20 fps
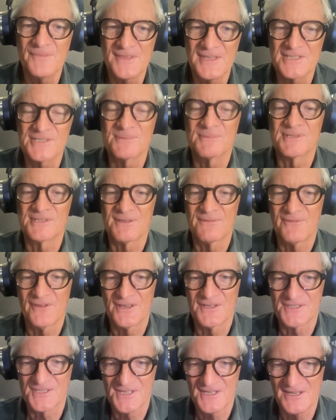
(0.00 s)
this was the
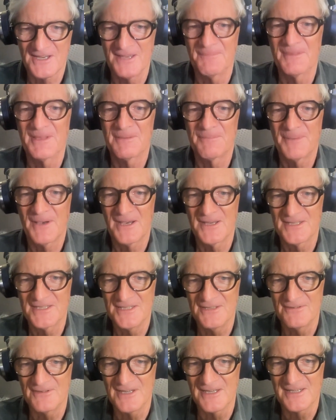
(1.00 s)
first time. They're
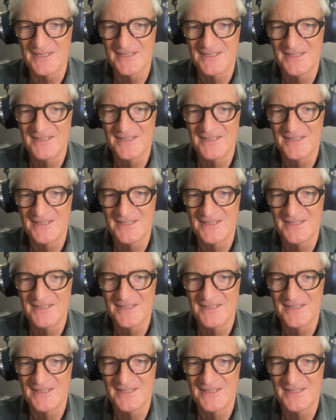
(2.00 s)
pioneering.